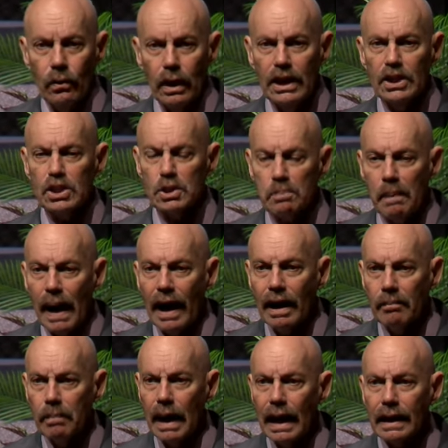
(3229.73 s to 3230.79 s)

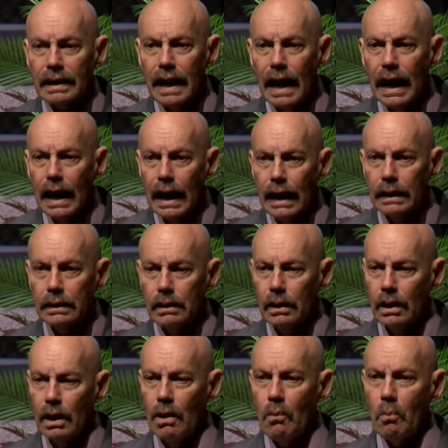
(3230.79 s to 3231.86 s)
inspired by God,
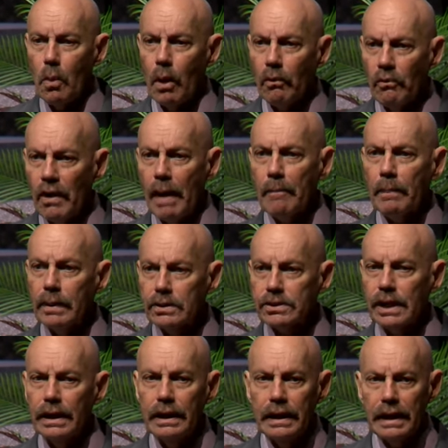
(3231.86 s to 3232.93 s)
were
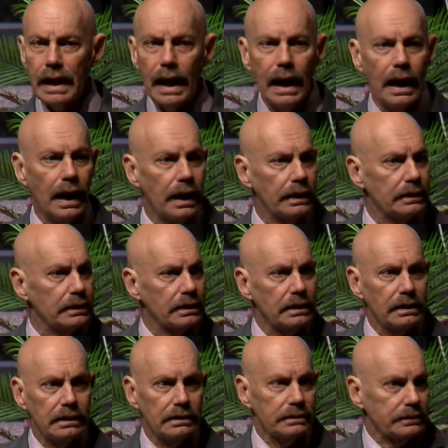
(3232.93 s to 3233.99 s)
representing God
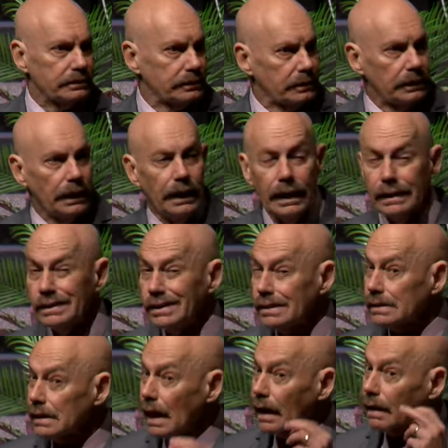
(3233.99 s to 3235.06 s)
in
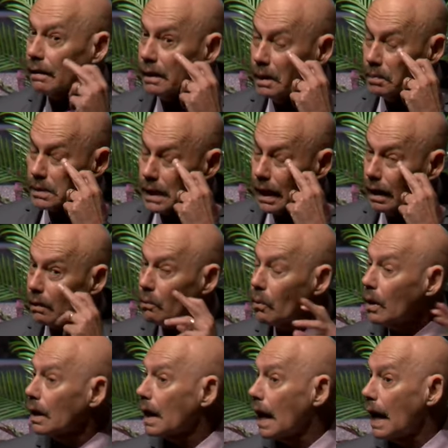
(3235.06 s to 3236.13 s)
just a glimpse out of
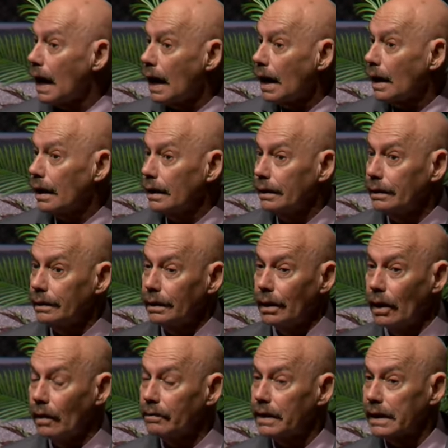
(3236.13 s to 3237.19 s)
one eye
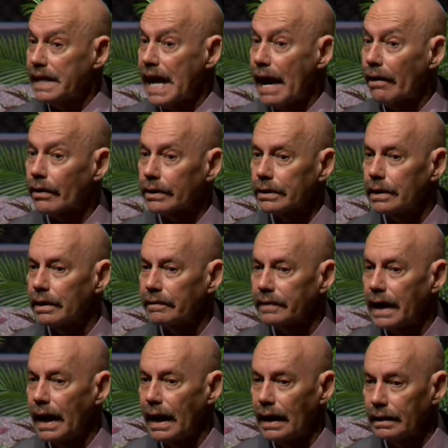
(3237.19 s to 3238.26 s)
of the character of
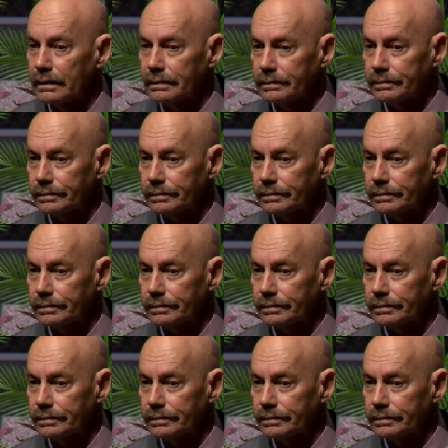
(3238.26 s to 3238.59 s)
God.